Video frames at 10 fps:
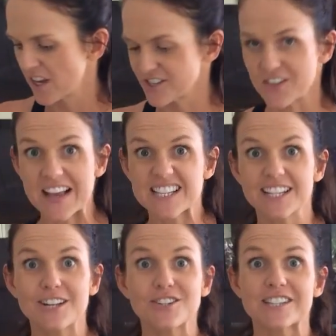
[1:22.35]
So there's a
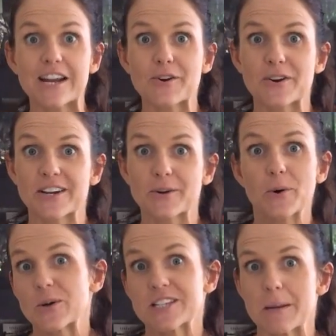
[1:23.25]
little secret
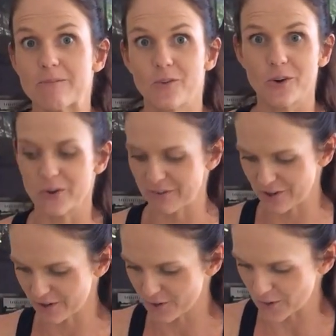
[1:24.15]
cook tip for you if
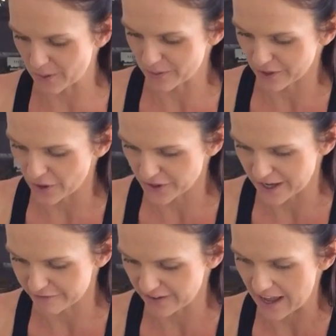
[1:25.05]
you're cooking with
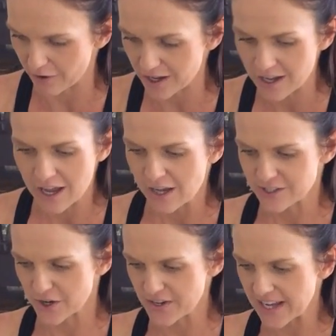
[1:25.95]
coconut flour.
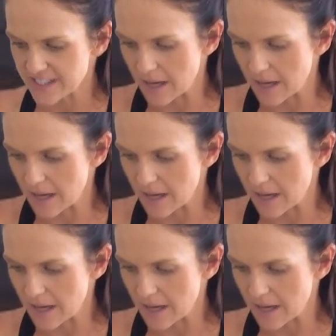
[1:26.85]
So next